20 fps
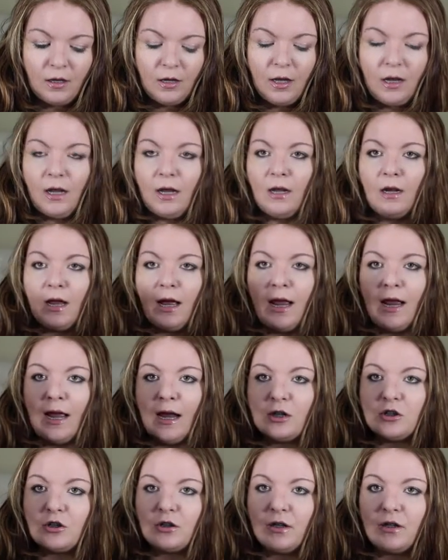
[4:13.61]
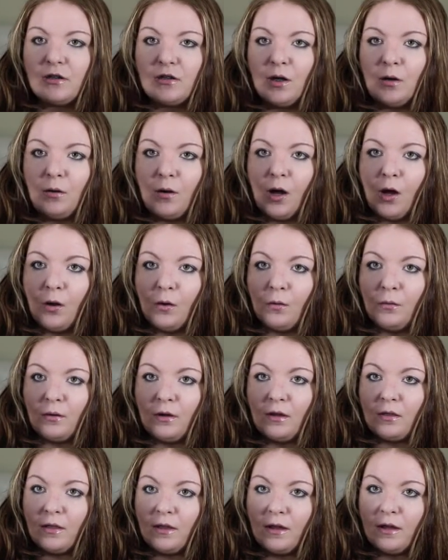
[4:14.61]
And I actually don't
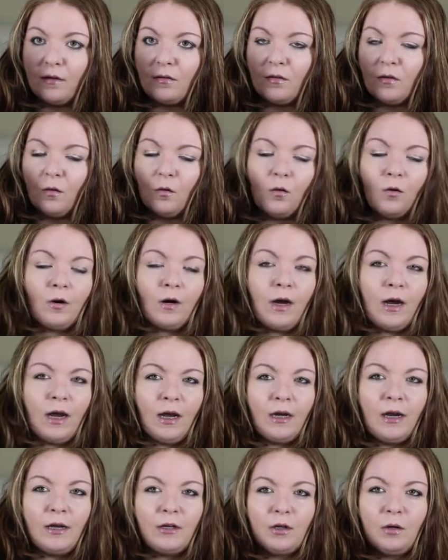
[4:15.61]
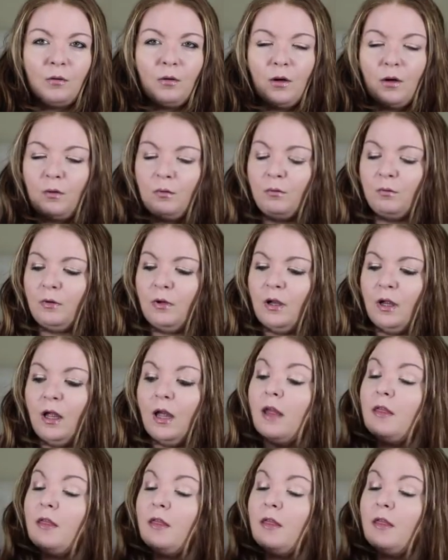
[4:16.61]
own this or and I don't own